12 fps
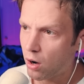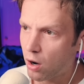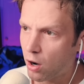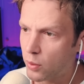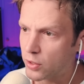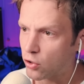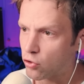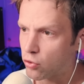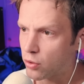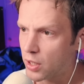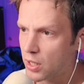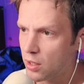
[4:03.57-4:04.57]
Oh, it's a
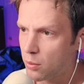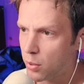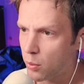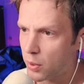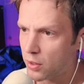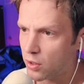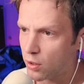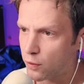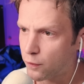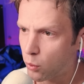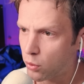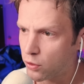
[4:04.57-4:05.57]
tree? But what is this
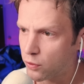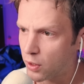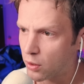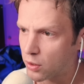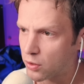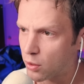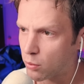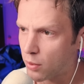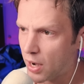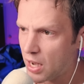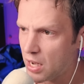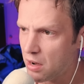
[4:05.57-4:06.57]
force field? Is it
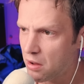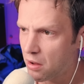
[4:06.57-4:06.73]
rain?